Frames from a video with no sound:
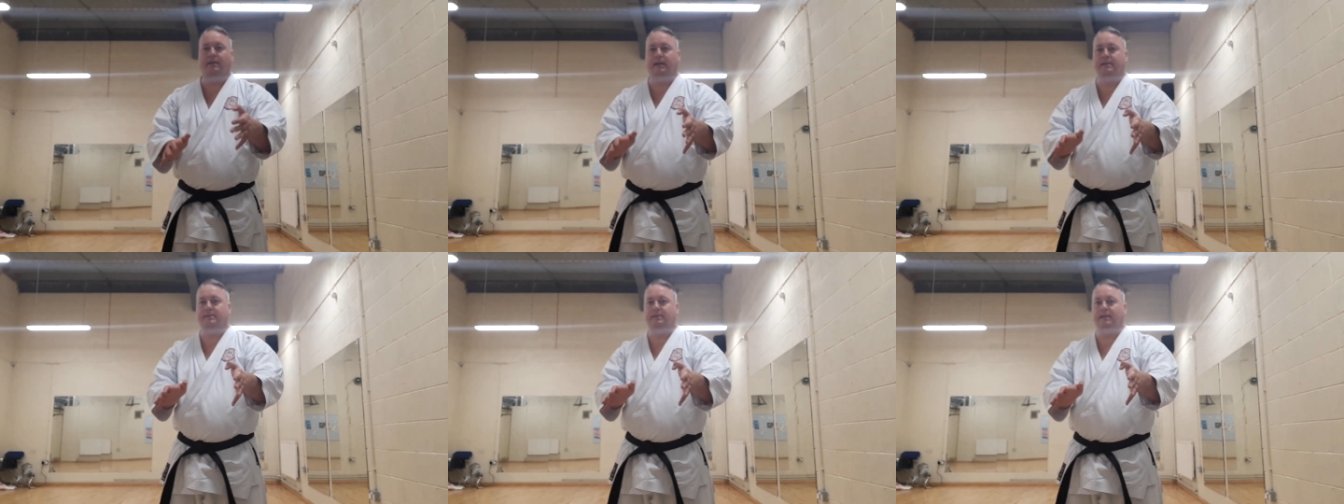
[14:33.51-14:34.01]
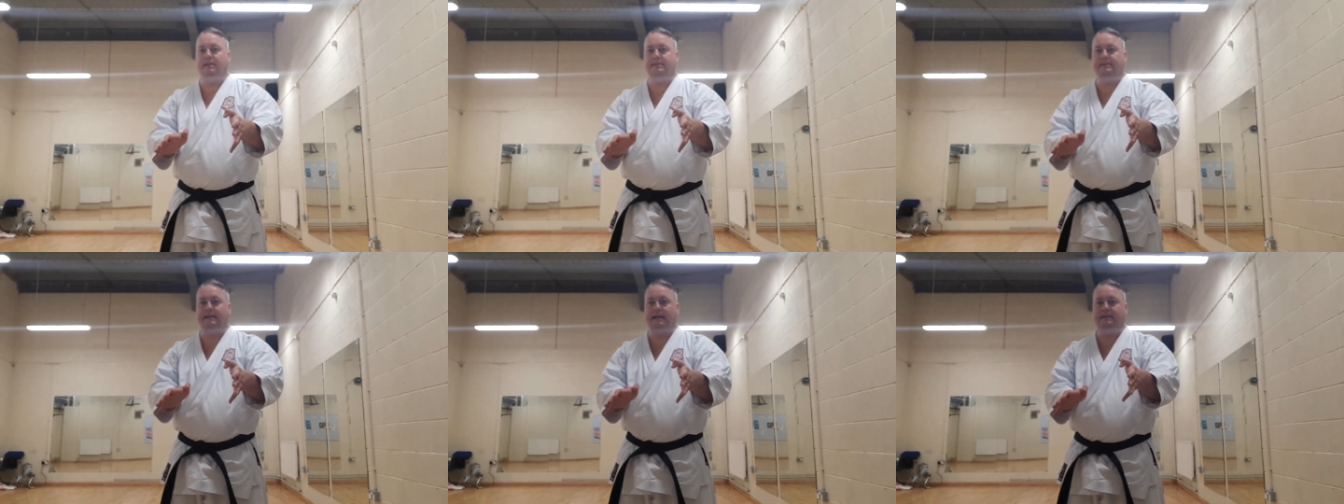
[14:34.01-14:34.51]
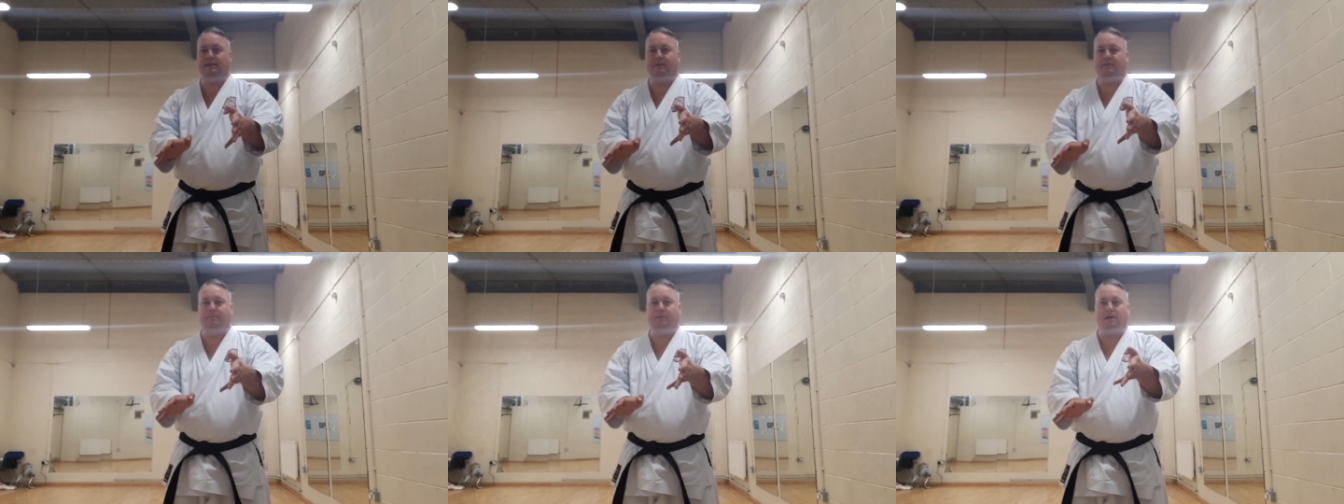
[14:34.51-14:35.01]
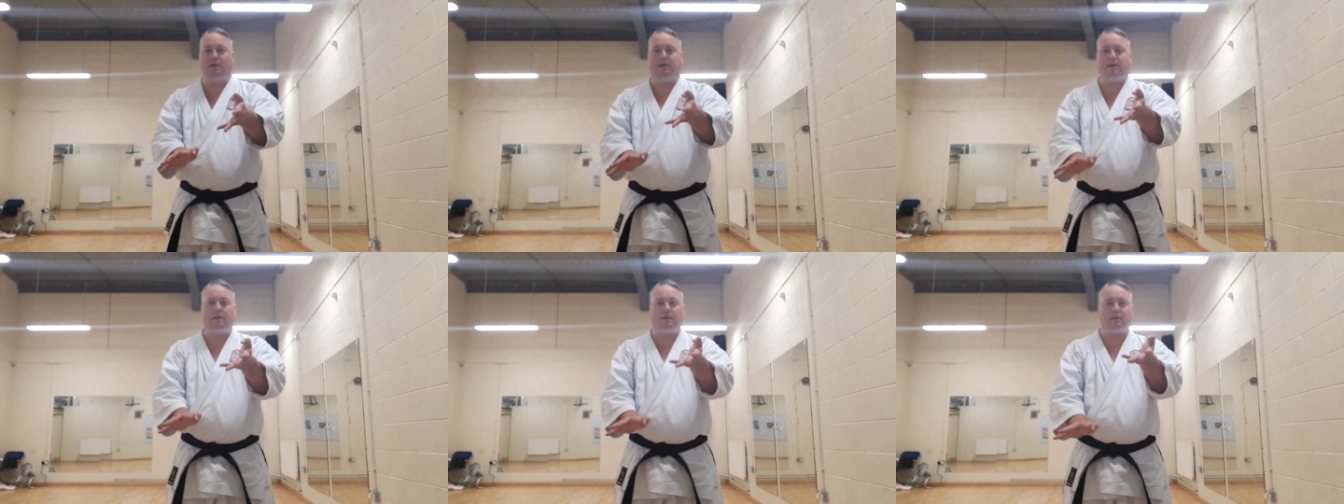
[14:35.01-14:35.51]
It's the setting of the block
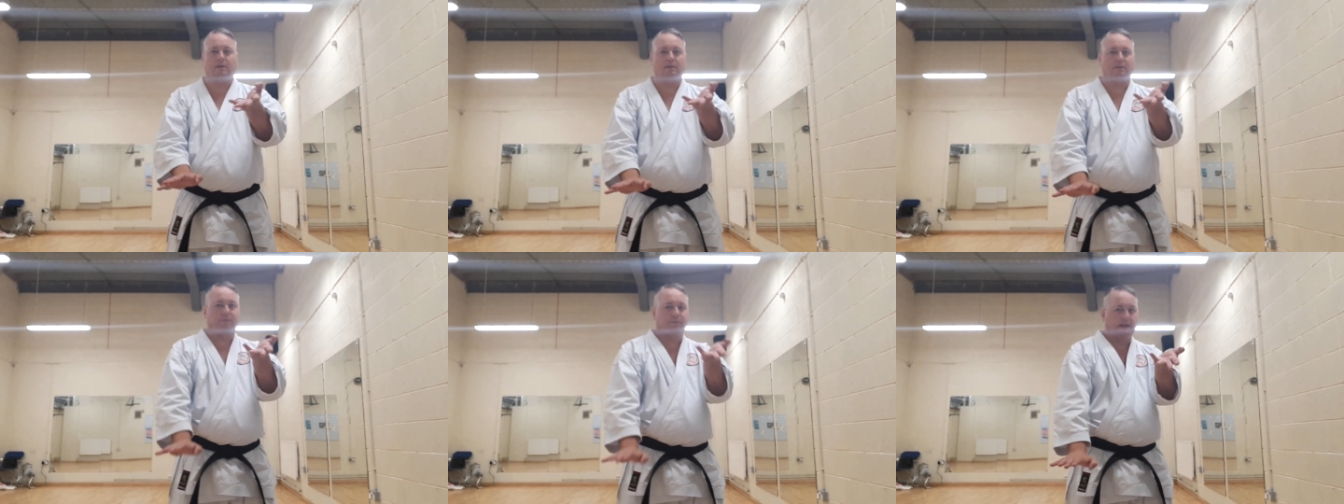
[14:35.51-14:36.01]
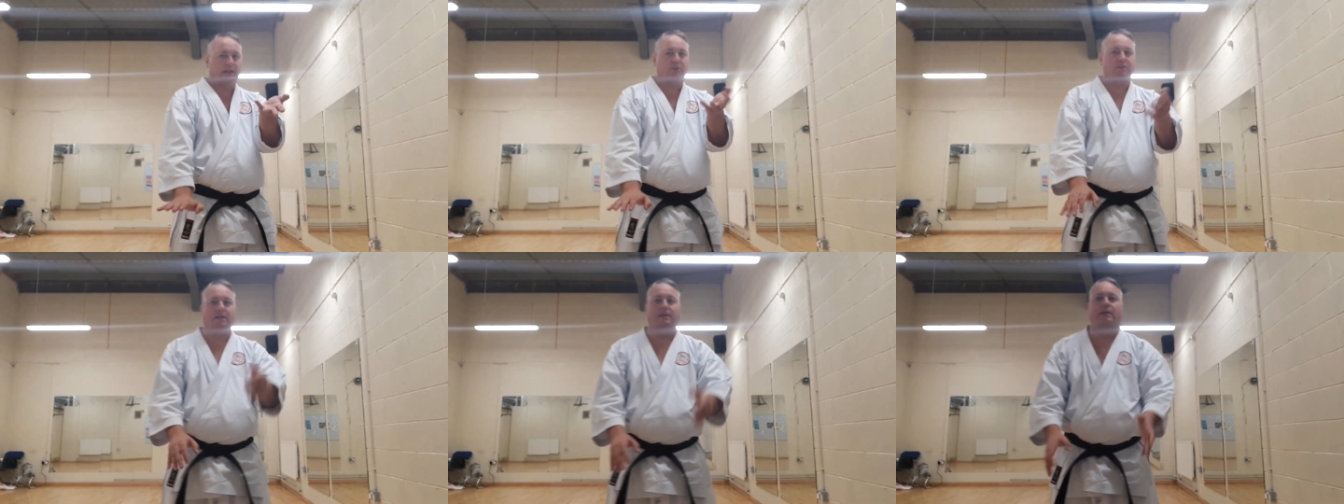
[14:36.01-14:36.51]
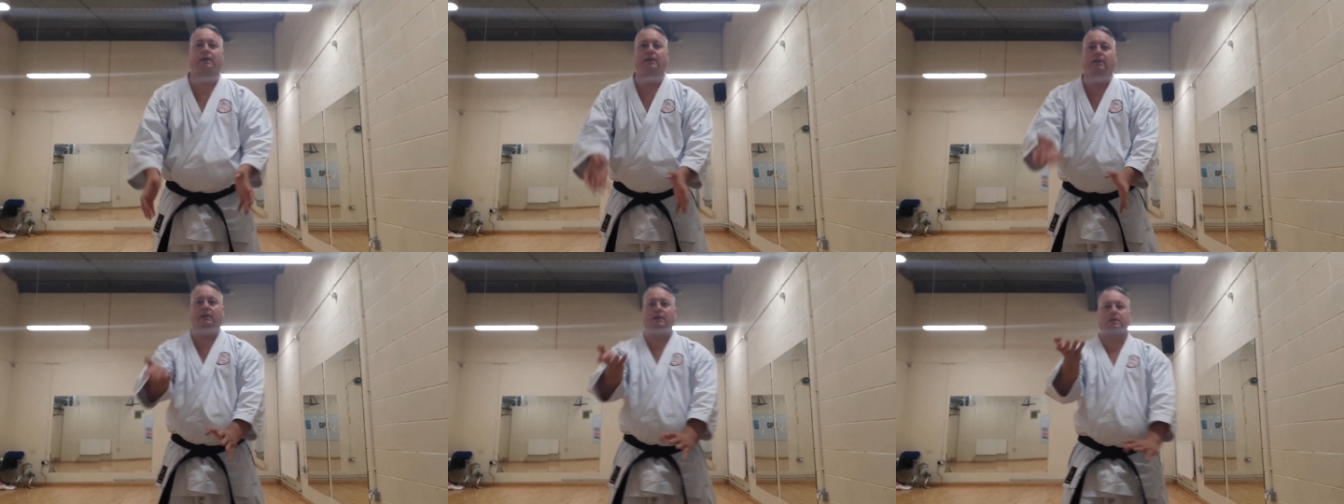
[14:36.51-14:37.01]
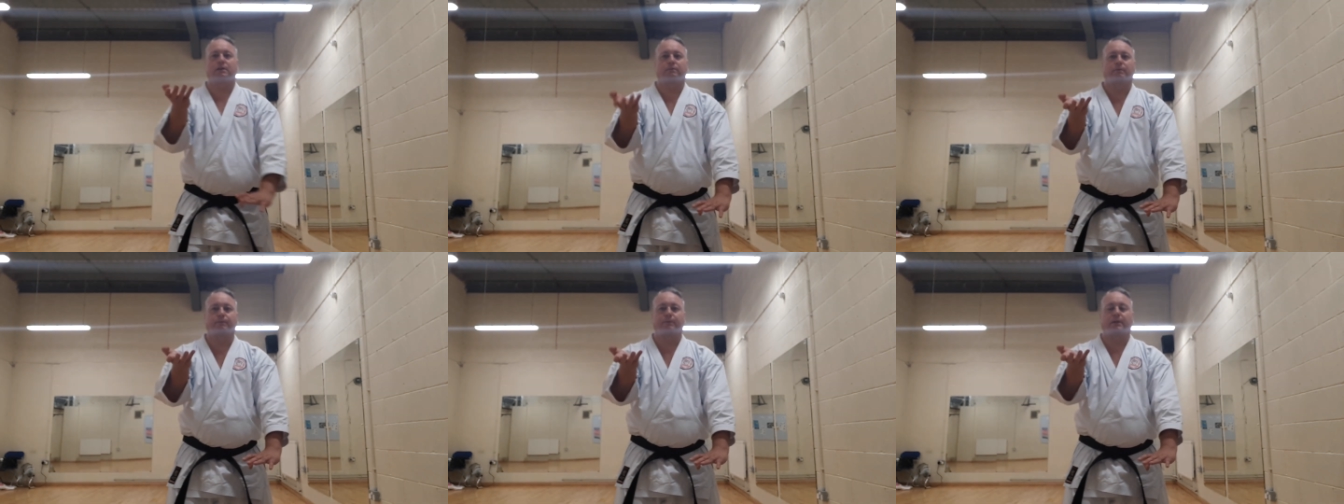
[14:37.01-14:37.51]
and the finishing, like
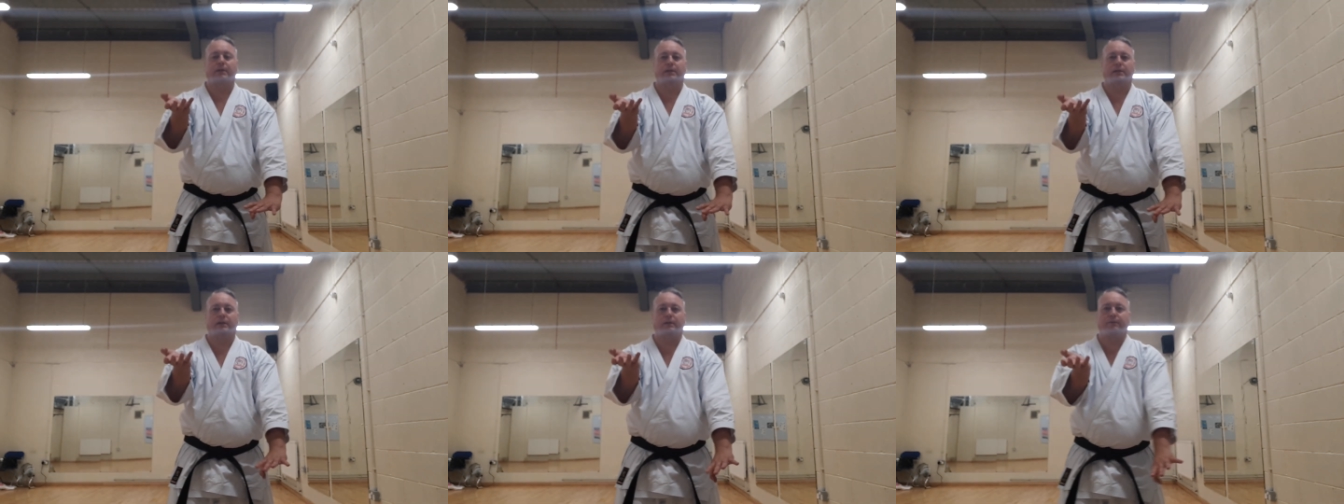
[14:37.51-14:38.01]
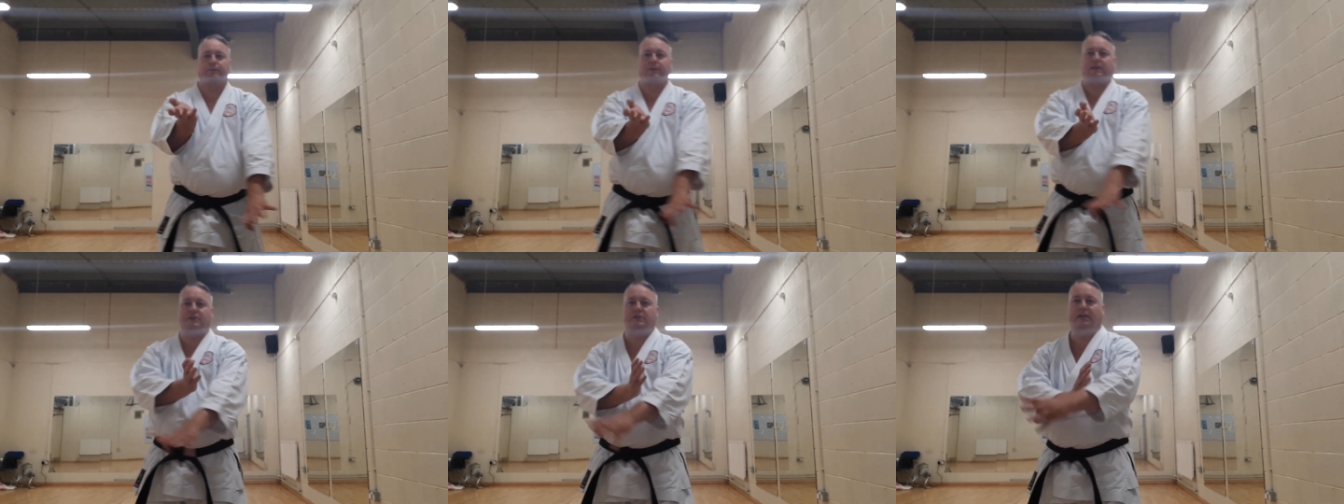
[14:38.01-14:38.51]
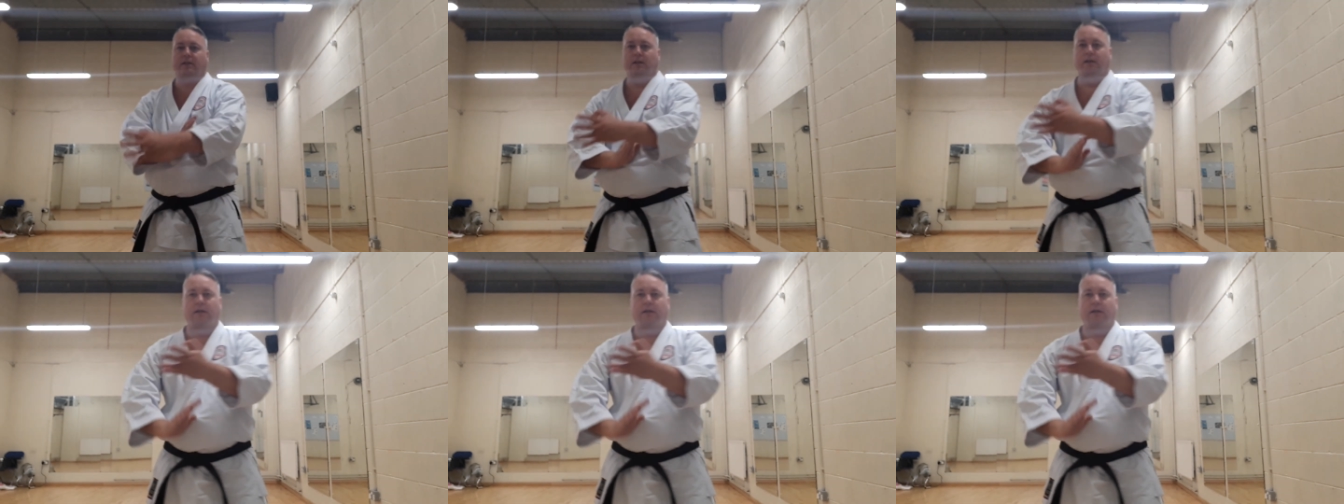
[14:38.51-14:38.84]
Karumpha, you know, finishing.